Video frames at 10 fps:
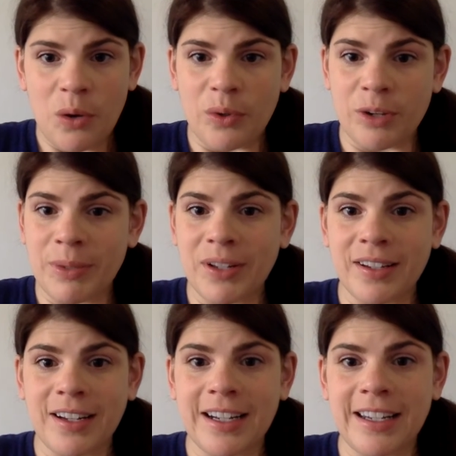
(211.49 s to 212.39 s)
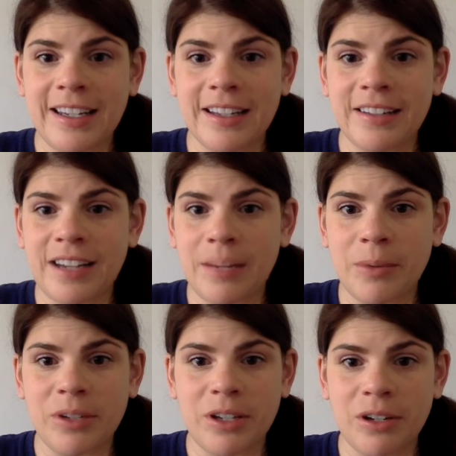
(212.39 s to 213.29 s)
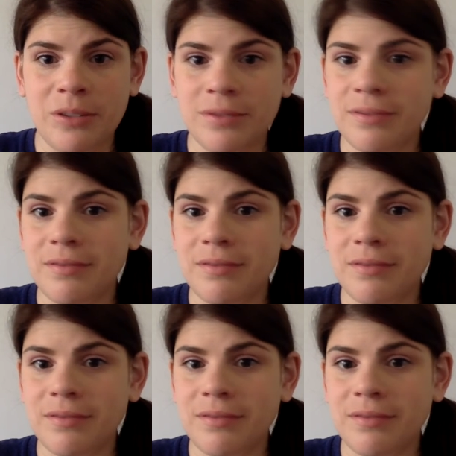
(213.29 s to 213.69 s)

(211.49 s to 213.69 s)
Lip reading: when you're building an IKEA table, you don't